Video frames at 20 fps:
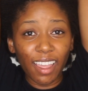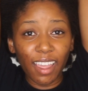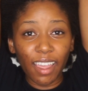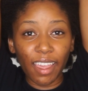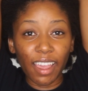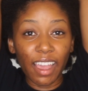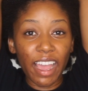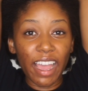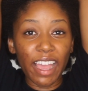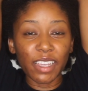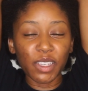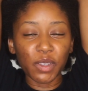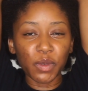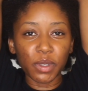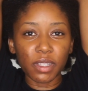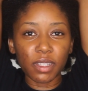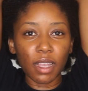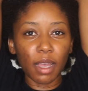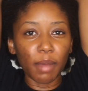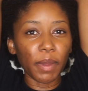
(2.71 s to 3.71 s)
Hey guys,
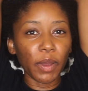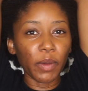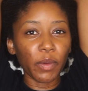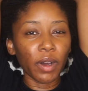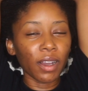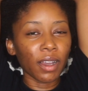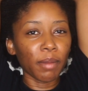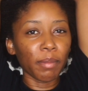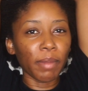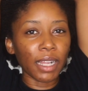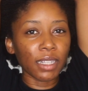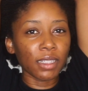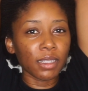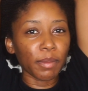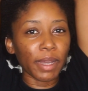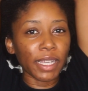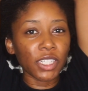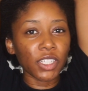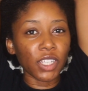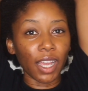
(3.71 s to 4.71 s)
what's up and welcome back to
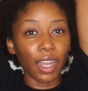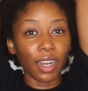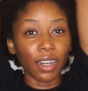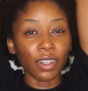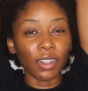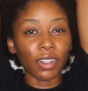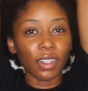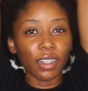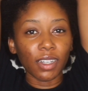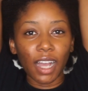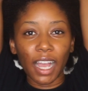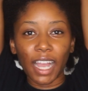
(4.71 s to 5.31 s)
my channel.